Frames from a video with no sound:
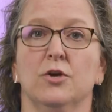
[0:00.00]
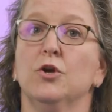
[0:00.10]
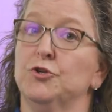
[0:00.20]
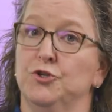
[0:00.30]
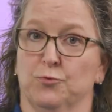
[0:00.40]

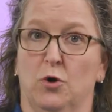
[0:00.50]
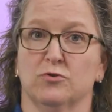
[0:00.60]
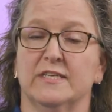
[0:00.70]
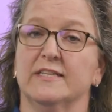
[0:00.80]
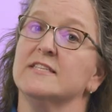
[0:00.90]

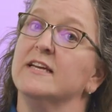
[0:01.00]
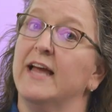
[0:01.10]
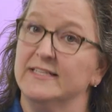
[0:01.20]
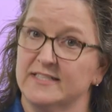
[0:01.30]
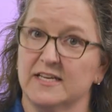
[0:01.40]
neuroses
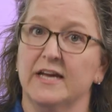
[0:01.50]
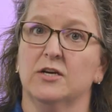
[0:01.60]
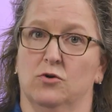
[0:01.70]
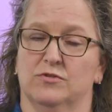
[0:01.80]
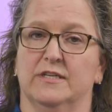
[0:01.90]
and
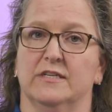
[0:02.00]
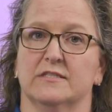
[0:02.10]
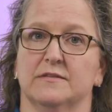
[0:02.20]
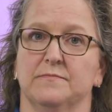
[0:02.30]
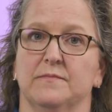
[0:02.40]
psychoses.